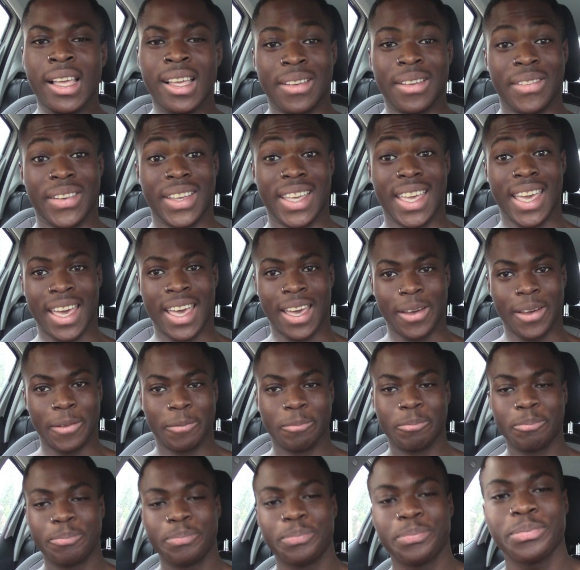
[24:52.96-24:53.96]
But yeah,
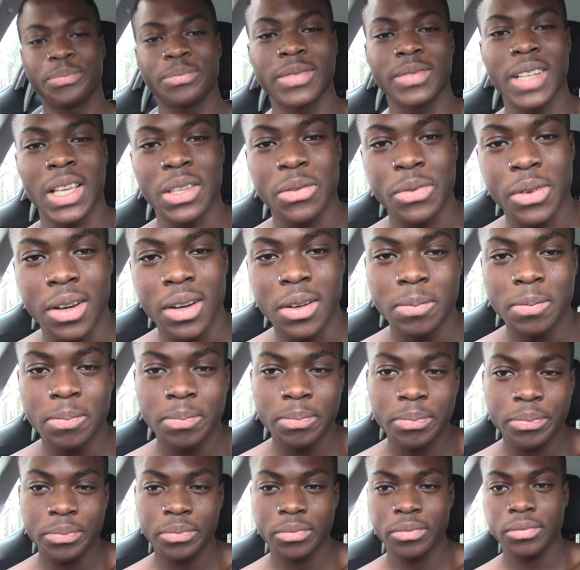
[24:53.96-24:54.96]
that's what.
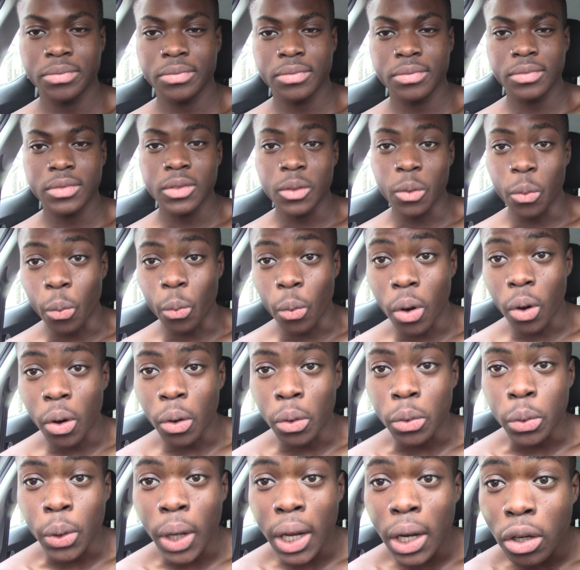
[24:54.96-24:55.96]
Whoa,
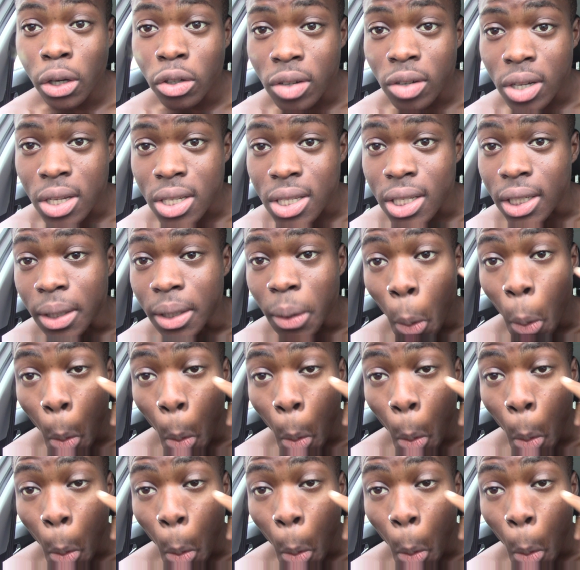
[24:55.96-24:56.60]
do I look crusty?